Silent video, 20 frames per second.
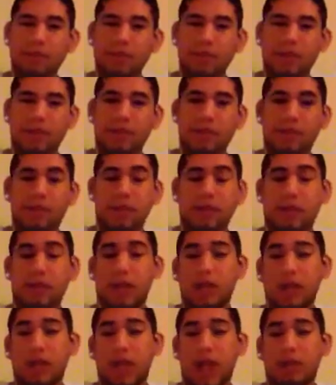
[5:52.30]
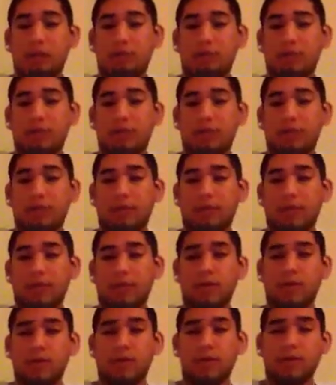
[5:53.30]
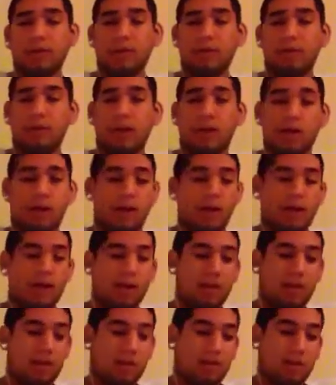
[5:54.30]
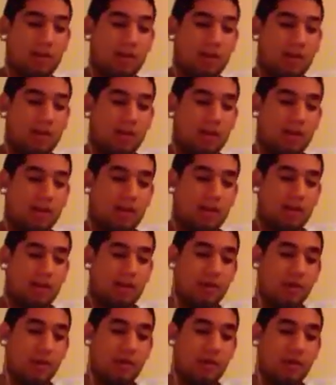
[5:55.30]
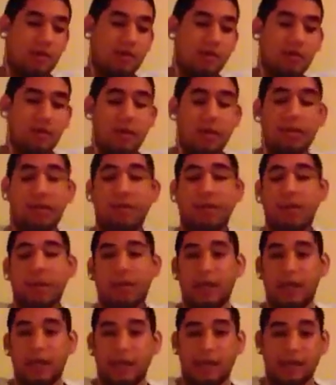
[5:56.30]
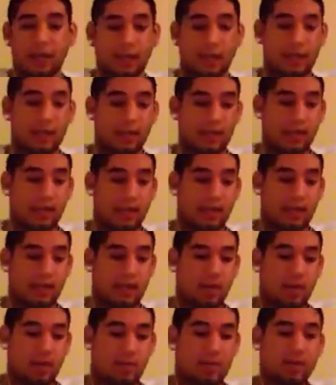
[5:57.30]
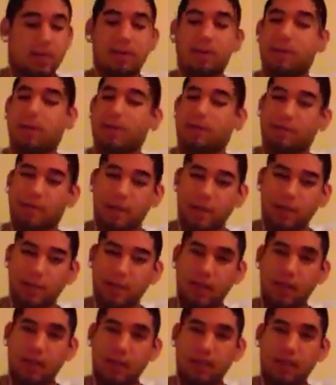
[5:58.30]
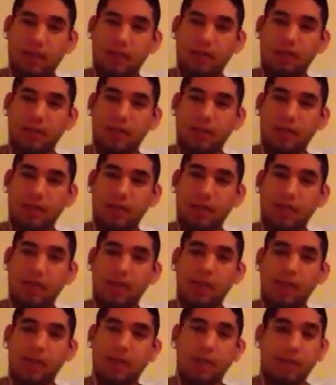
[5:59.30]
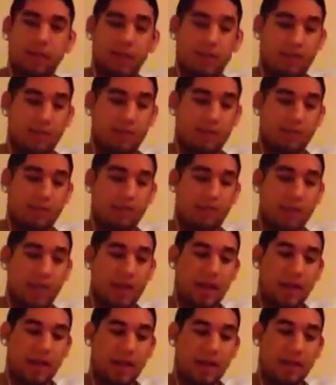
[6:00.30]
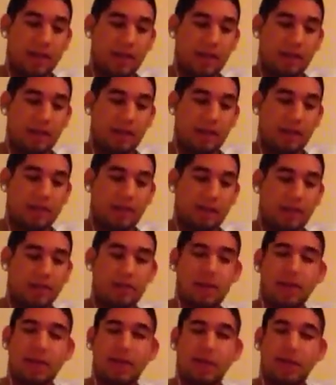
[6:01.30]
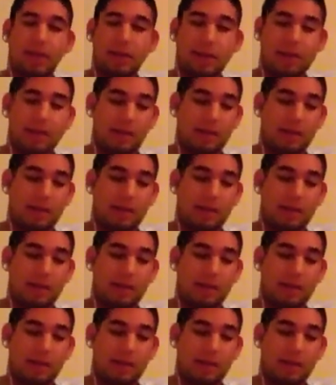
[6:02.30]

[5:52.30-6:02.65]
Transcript: It's absence of fluids in the body. Symptoms: you have headache, you have sleepiness, you have fatigue.